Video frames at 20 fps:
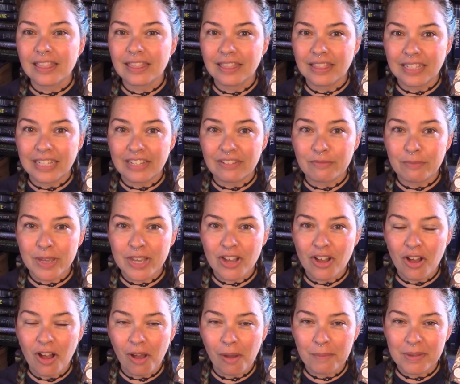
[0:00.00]
leave me a
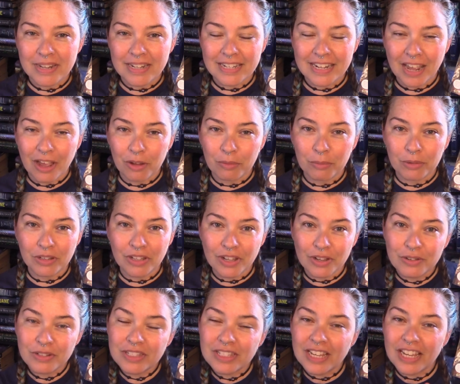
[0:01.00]
comment down
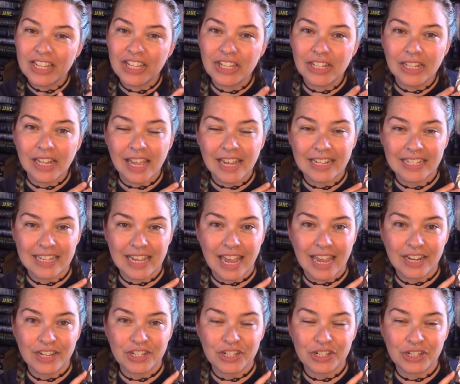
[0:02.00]
below saying you'd like
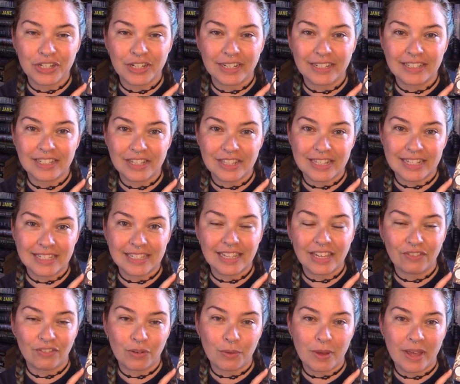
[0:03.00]
to enter into this
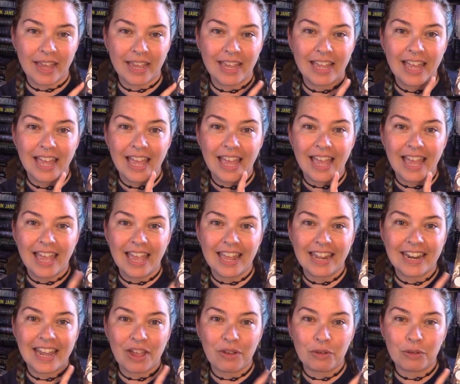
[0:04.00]
giveaway
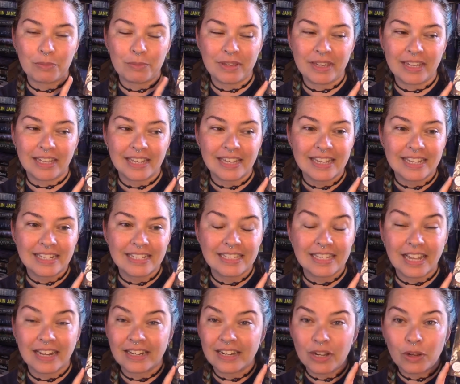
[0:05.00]
and I will be
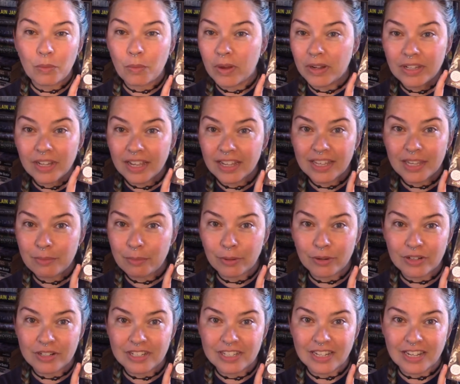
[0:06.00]
sending one lucky
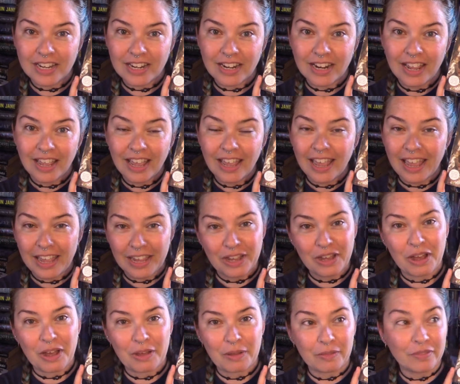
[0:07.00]
person a
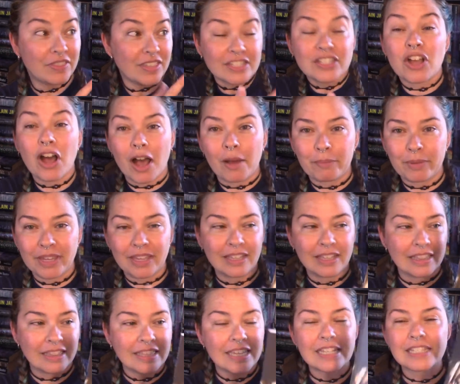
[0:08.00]
this
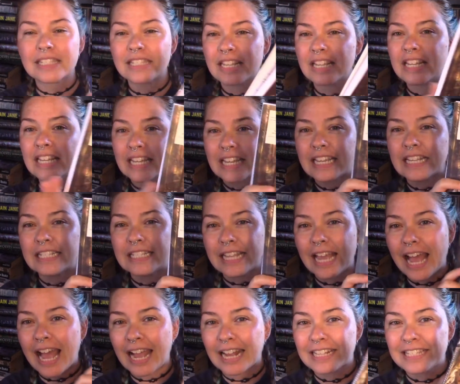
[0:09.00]
copy, this
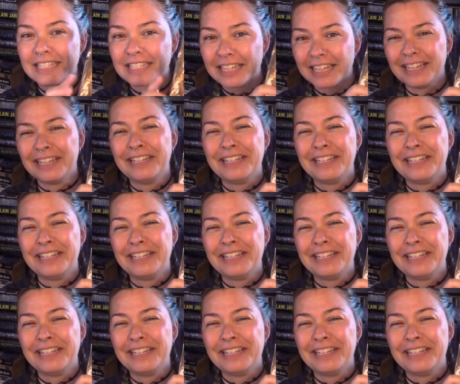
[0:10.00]
exact